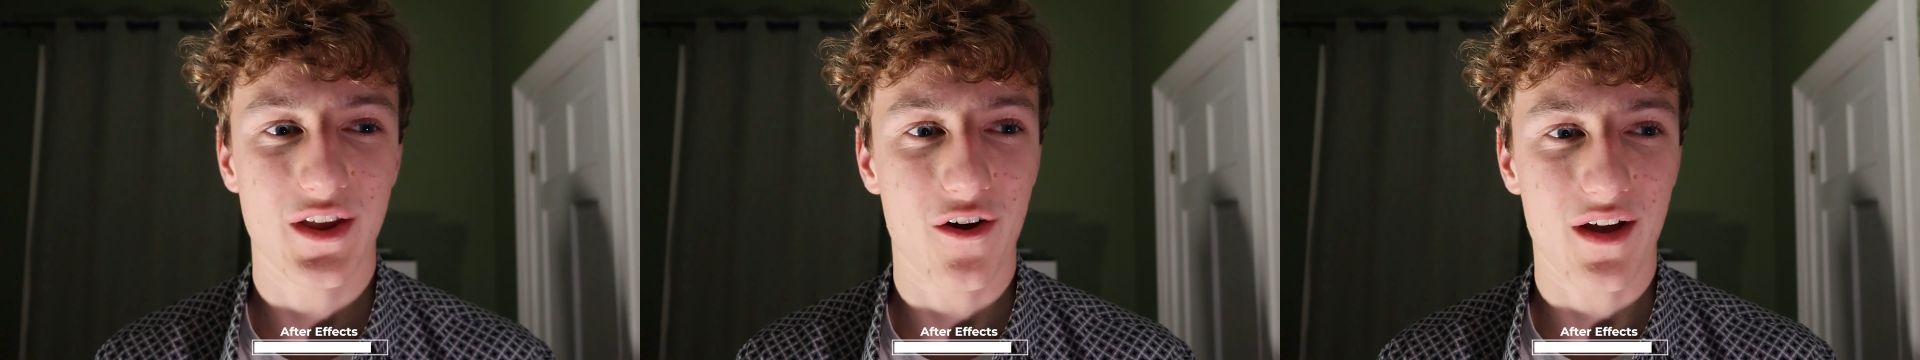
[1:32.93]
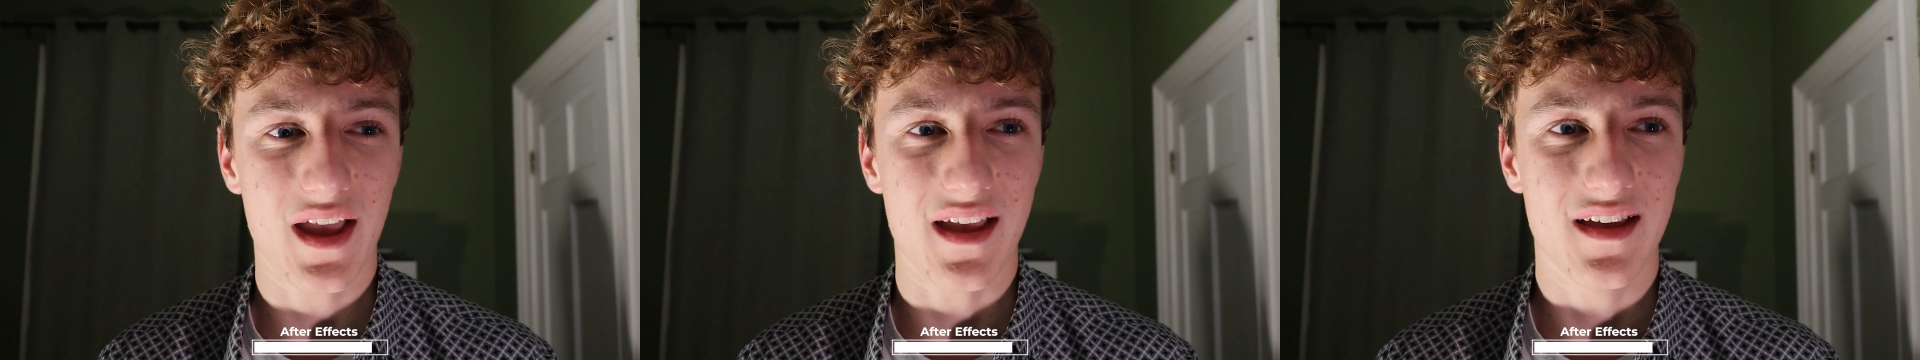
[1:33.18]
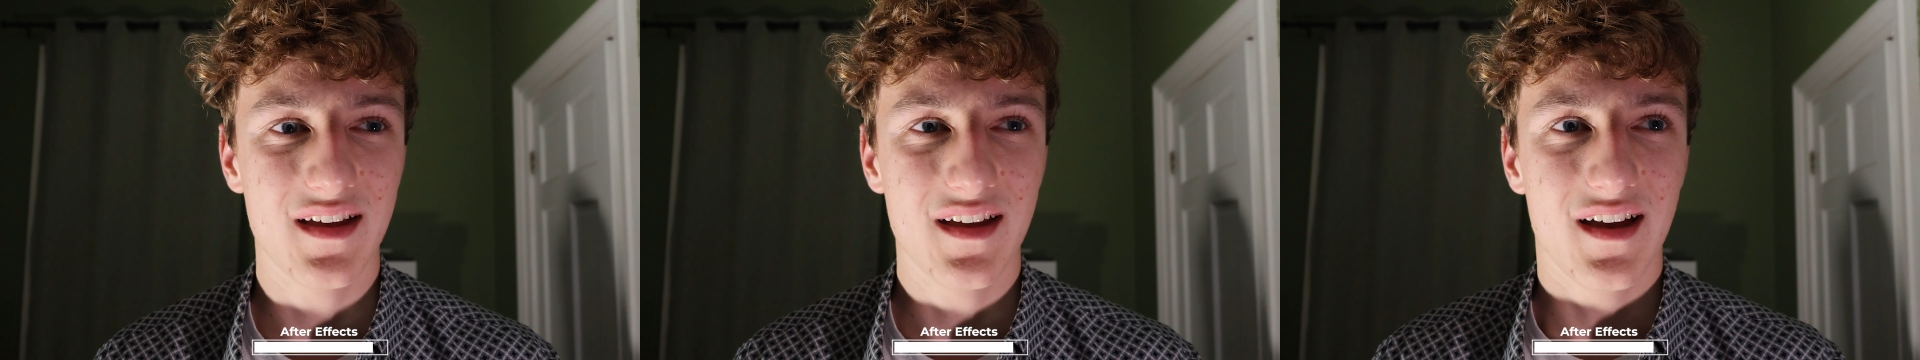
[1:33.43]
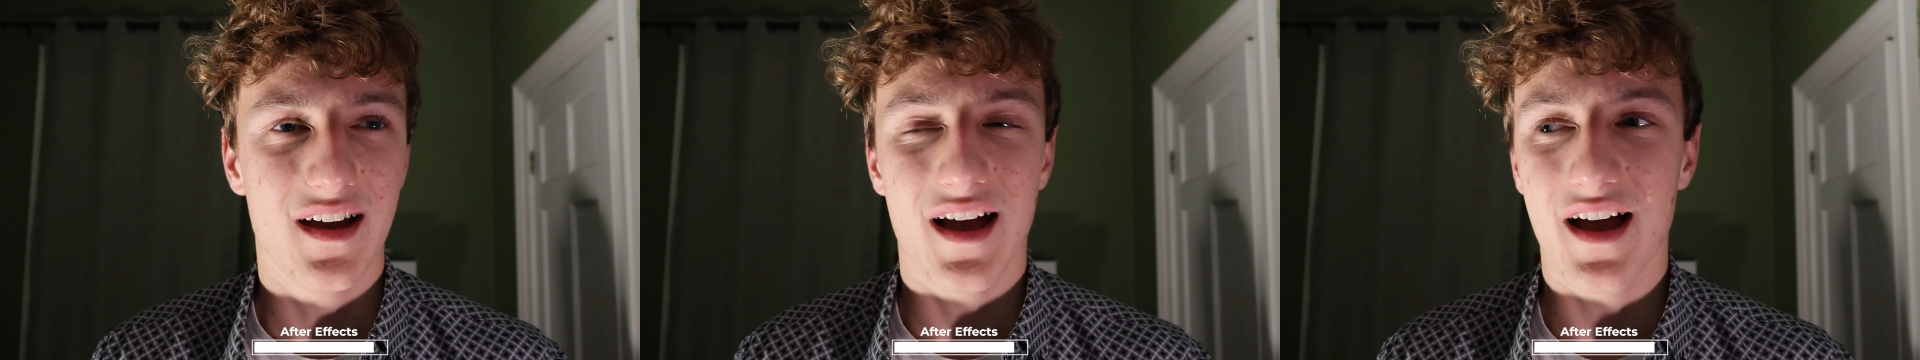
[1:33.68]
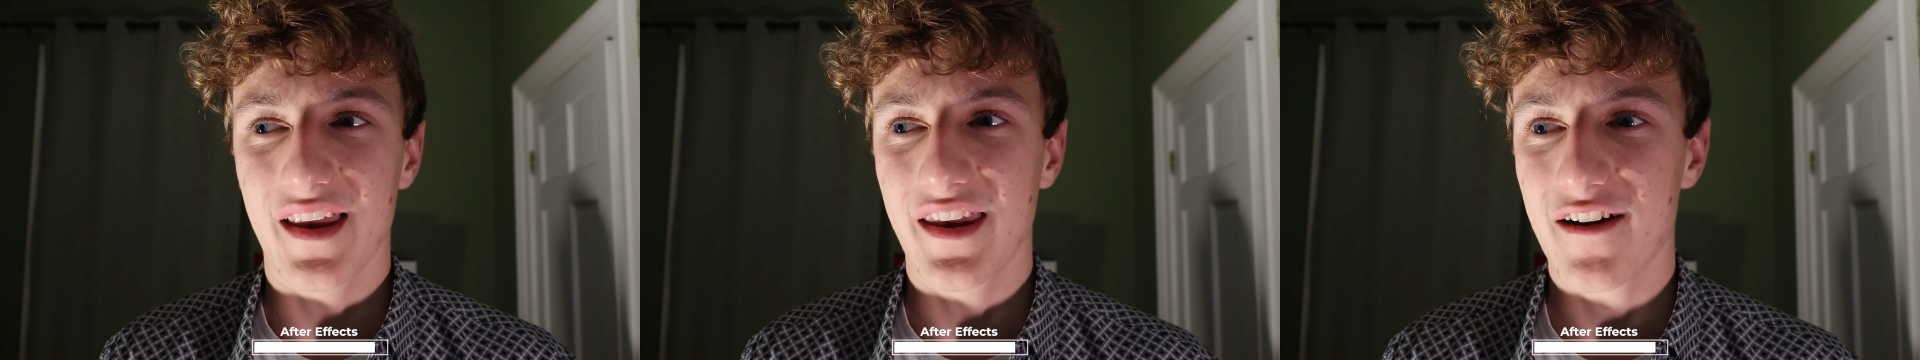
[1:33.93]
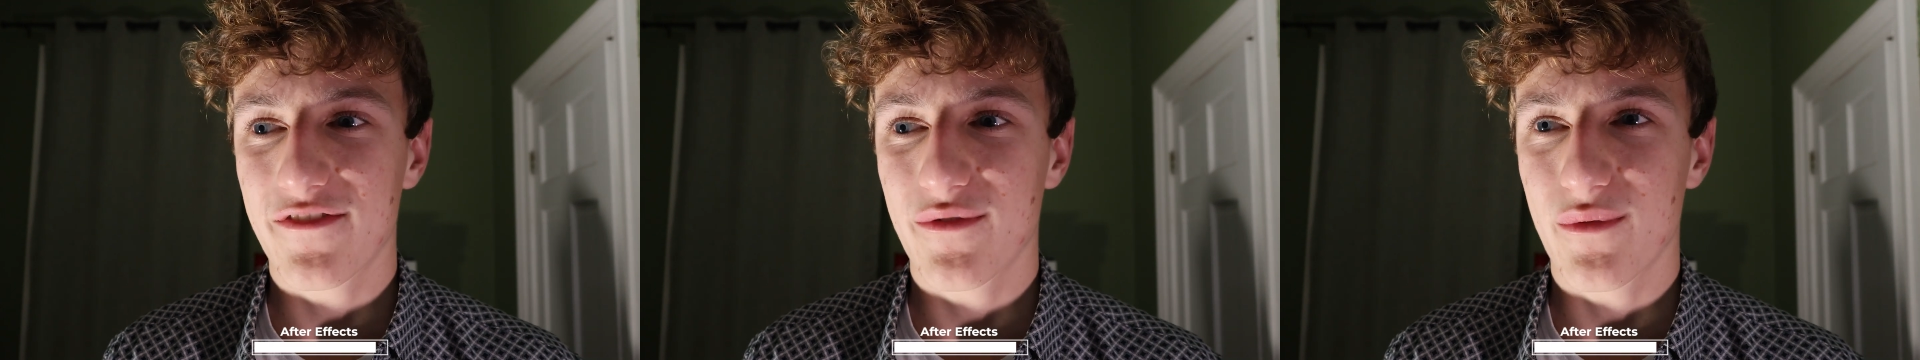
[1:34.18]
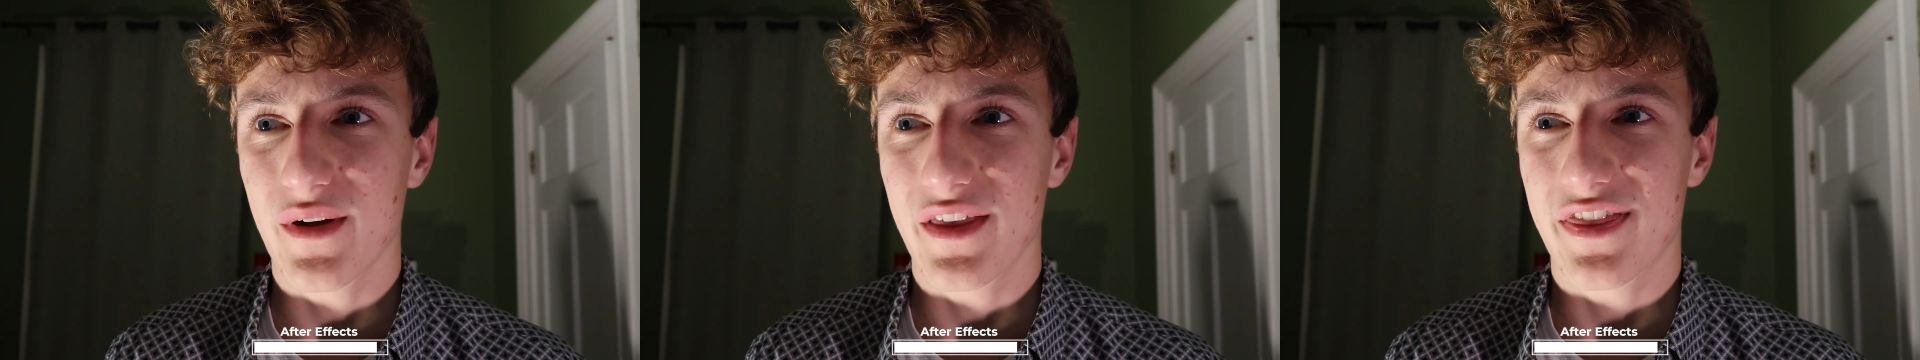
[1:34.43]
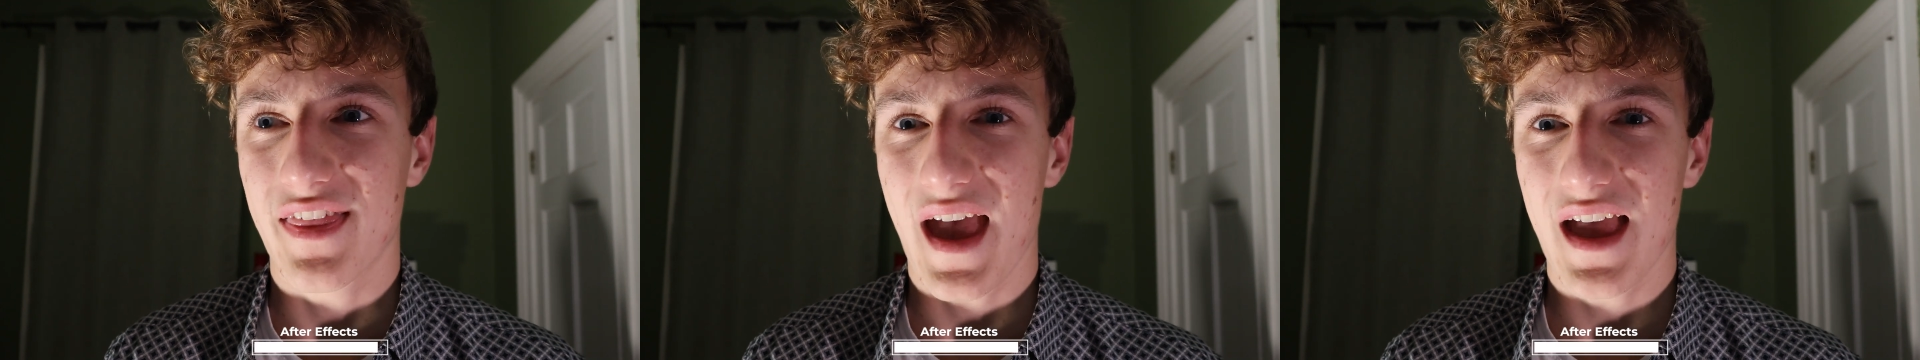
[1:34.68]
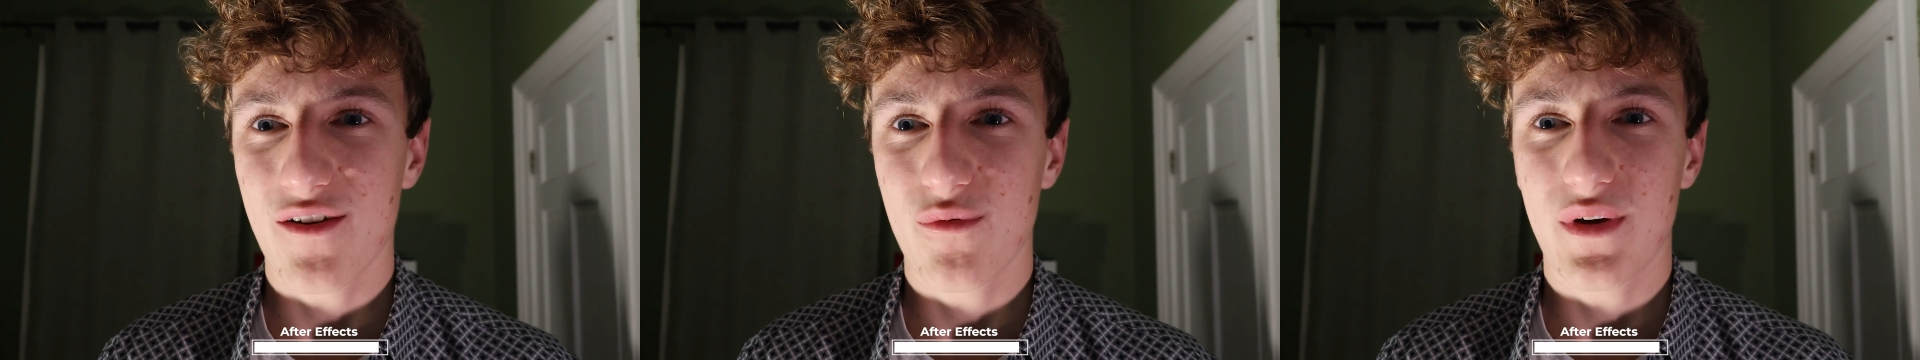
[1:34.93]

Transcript: Okay, enough with that,